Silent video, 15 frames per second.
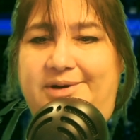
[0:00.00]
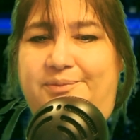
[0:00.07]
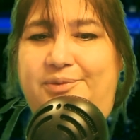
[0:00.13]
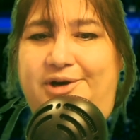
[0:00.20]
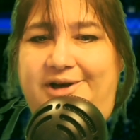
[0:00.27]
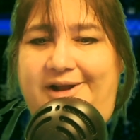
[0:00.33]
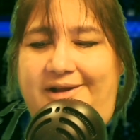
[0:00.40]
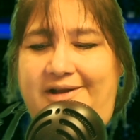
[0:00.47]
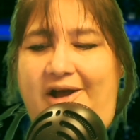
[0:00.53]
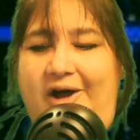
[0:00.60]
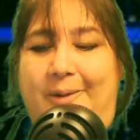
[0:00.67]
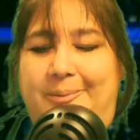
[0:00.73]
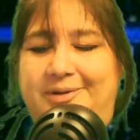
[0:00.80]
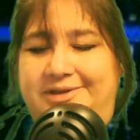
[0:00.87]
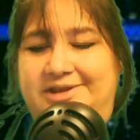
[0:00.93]
to put it
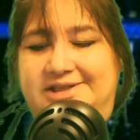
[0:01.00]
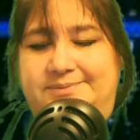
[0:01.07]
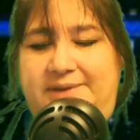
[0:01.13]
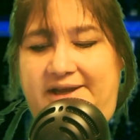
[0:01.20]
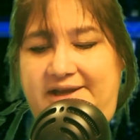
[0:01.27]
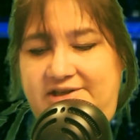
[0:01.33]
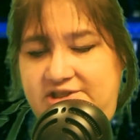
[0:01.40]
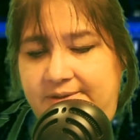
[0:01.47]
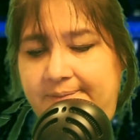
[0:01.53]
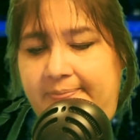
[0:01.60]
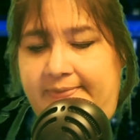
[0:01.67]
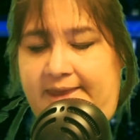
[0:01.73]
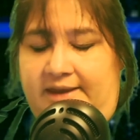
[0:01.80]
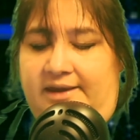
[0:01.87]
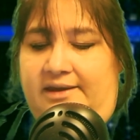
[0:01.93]
up this page.
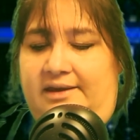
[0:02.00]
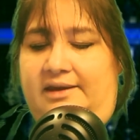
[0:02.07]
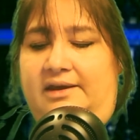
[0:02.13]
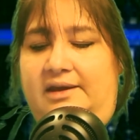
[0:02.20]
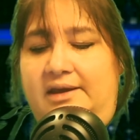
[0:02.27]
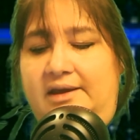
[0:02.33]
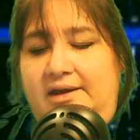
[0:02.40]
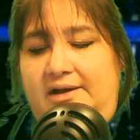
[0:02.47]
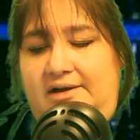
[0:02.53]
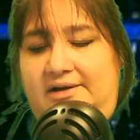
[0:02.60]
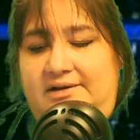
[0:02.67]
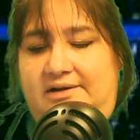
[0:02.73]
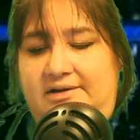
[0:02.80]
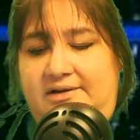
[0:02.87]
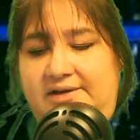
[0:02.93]

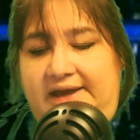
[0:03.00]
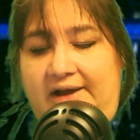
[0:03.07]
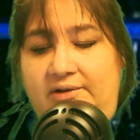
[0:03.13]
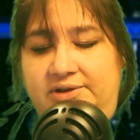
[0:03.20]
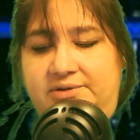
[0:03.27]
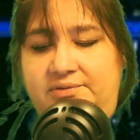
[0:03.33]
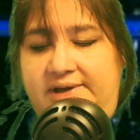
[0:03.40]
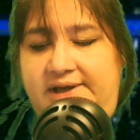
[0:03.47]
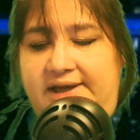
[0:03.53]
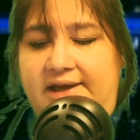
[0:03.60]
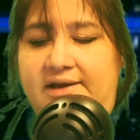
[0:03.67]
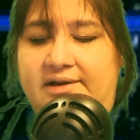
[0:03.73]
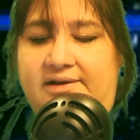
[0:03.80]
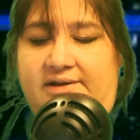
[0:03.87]
Count 3,